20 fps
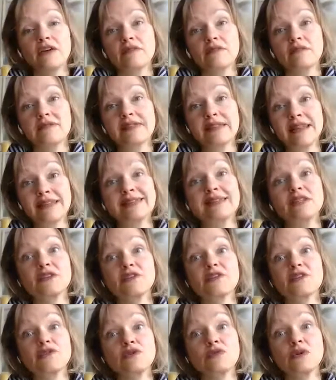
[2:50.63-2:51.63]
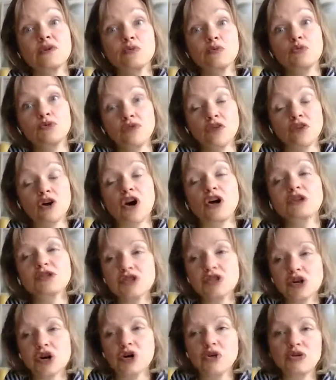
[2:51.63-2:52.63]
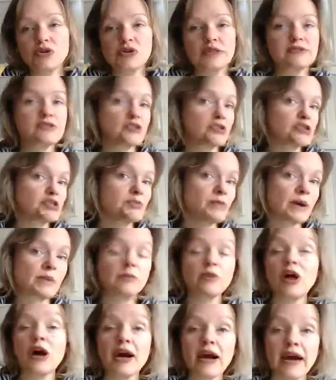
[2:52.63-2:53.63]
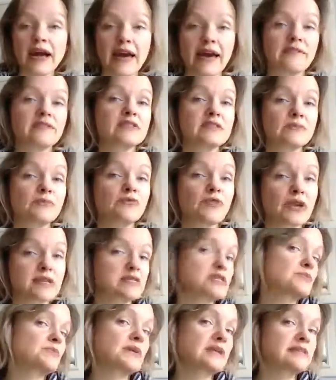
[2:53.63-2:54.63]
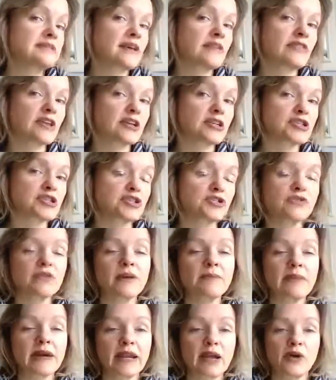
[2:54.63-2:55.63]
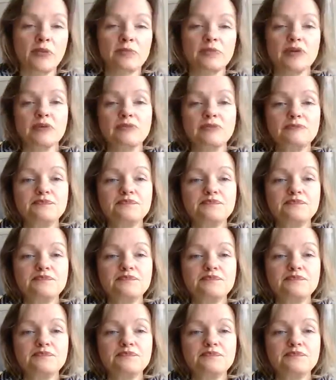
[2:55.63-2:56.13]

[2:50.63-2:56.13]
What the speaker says: sensitive food removal. Also, you can search my blog. I have some recipes on there too that might help you.